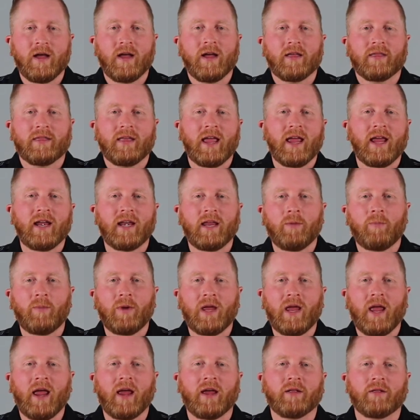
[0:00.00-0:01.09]
The
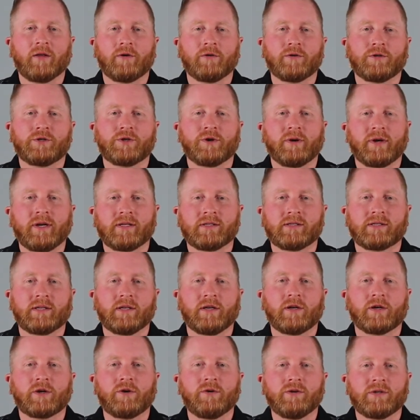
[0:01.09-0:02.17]
AD-P.Halo joins
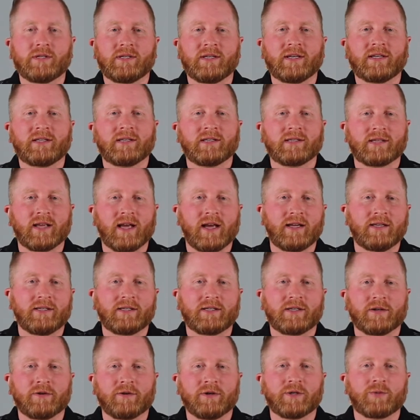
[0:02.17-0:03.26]
the AcousticDesign
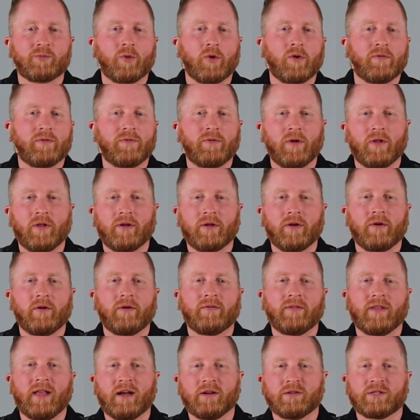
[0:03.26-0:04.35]
Series portfolio
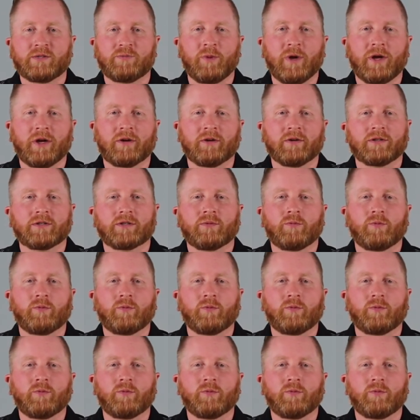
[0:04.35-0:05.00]
of loudspeakers,